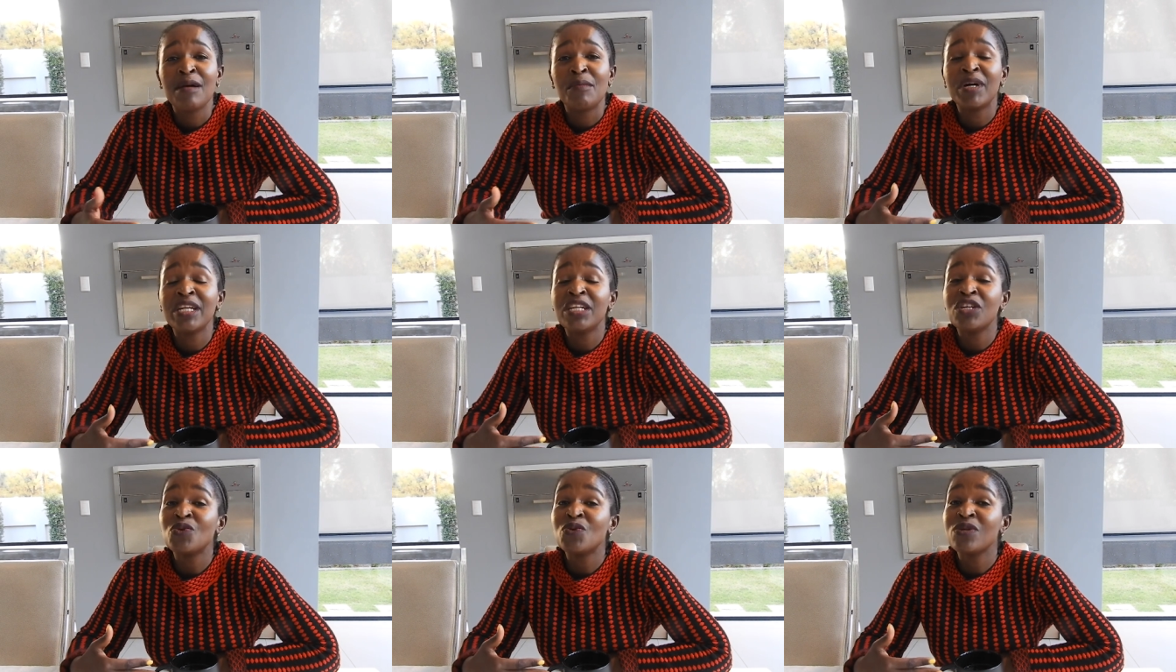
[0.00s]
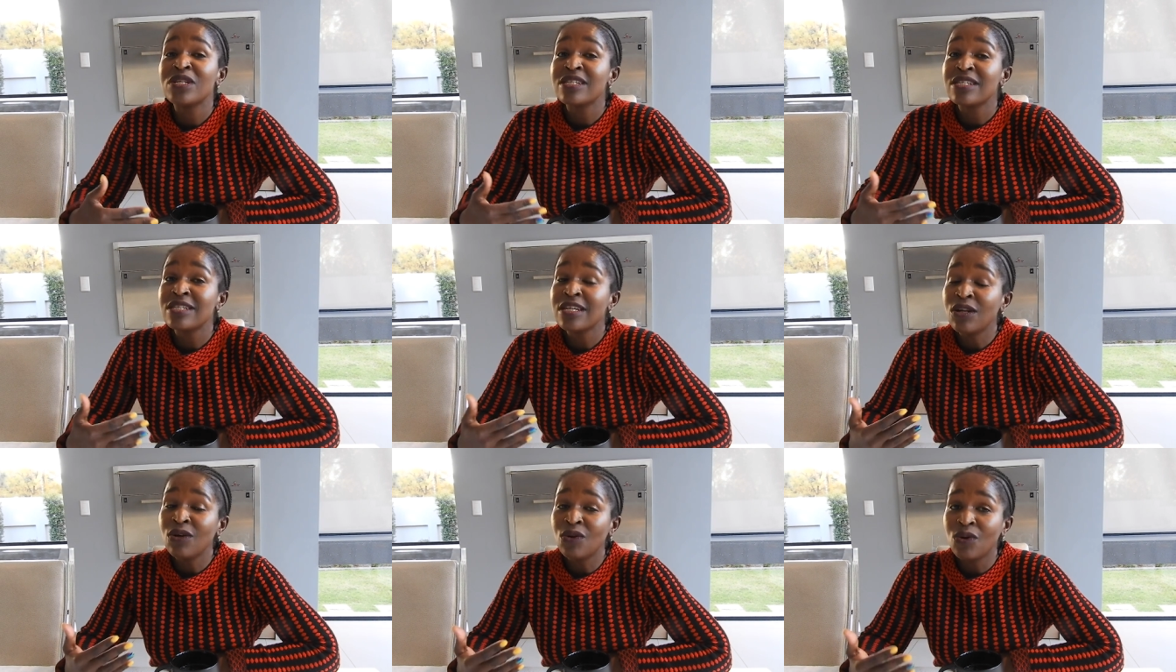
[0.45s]
but it was
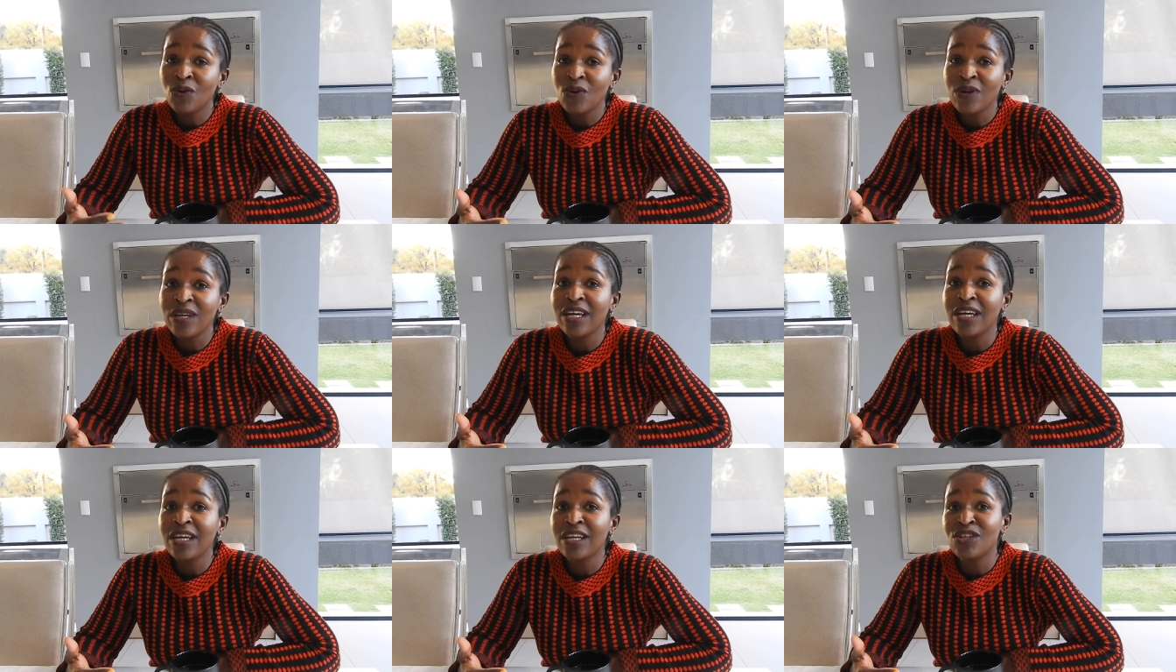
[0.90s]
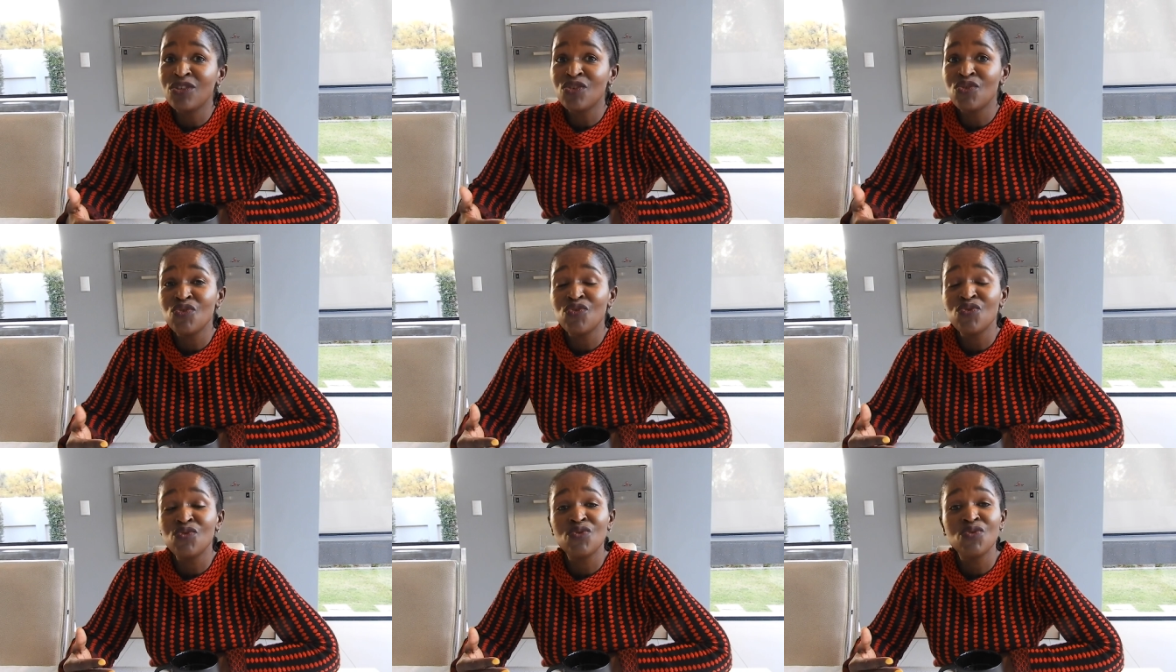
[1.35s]
still looking
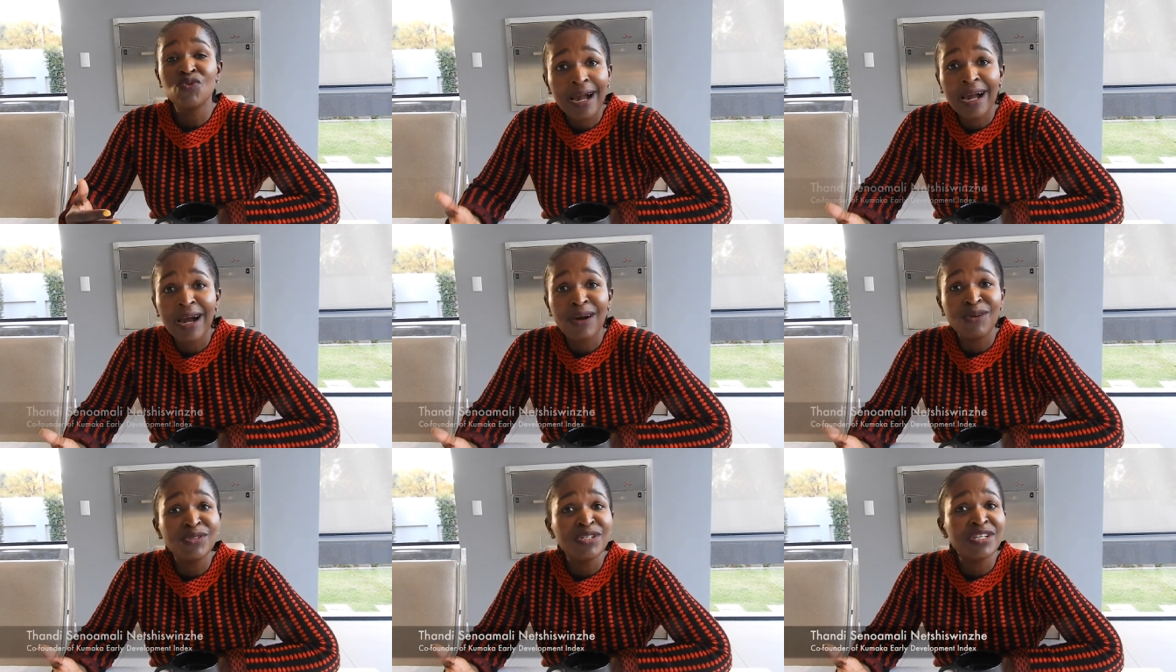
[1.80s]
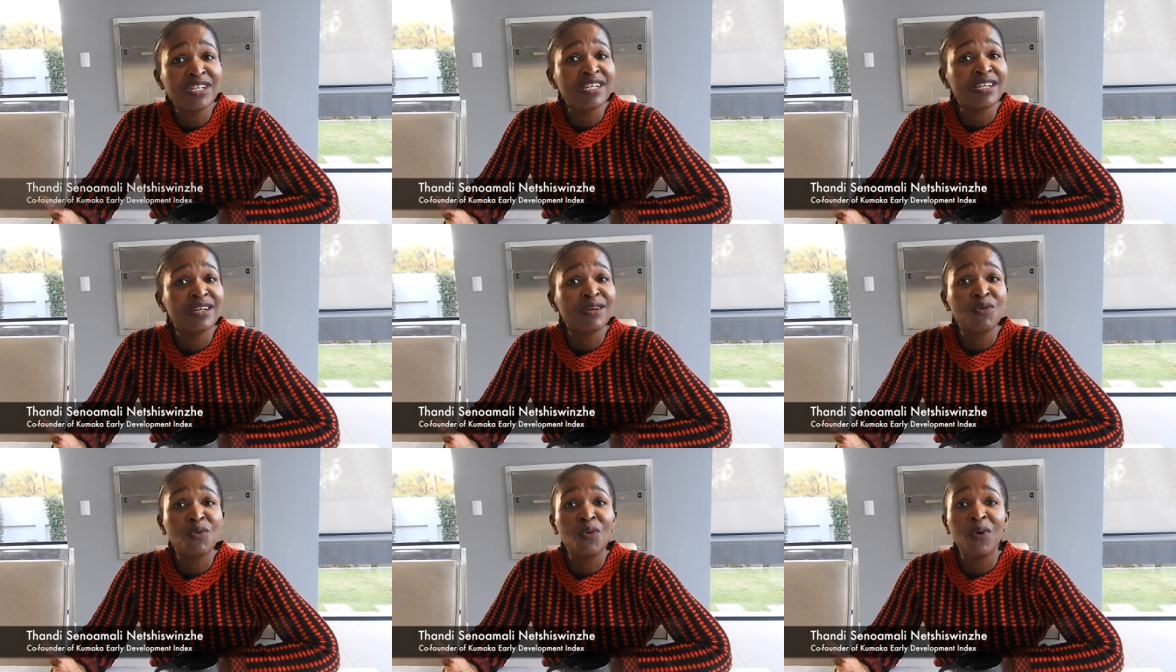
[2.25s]
into
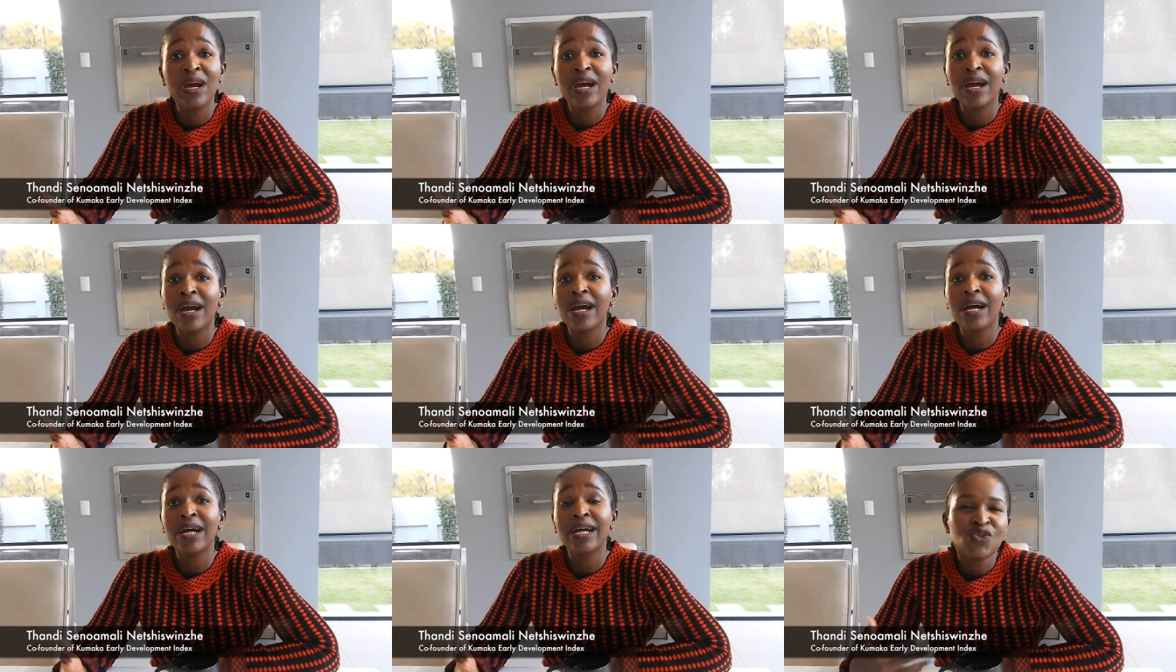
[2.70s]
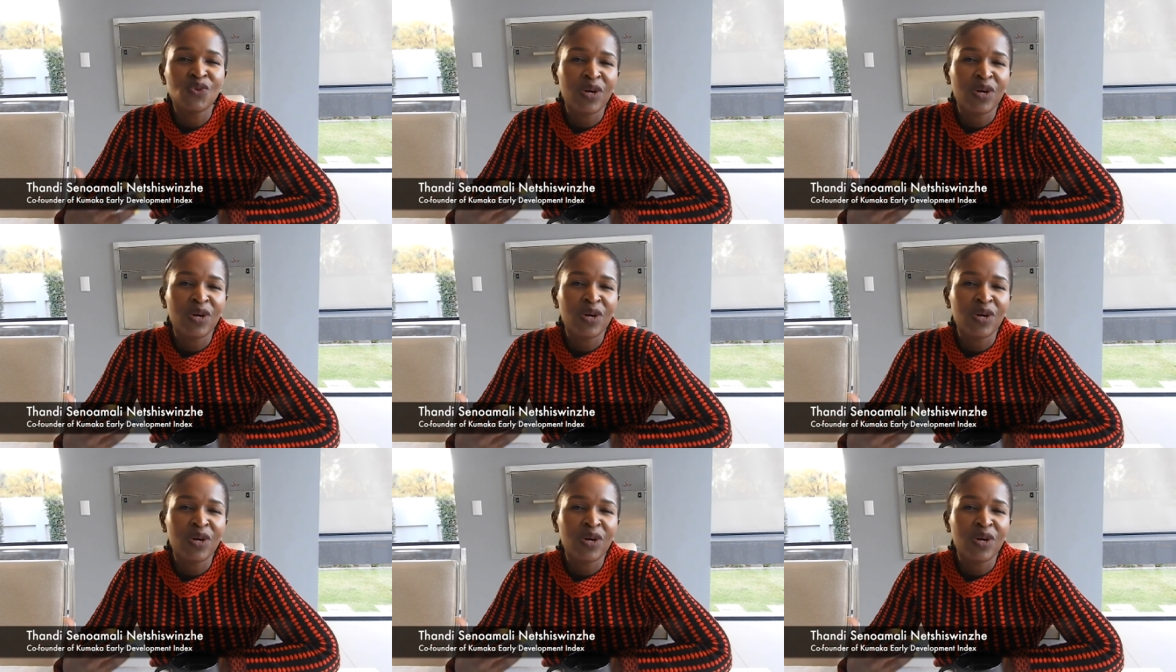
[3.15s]
accounting work.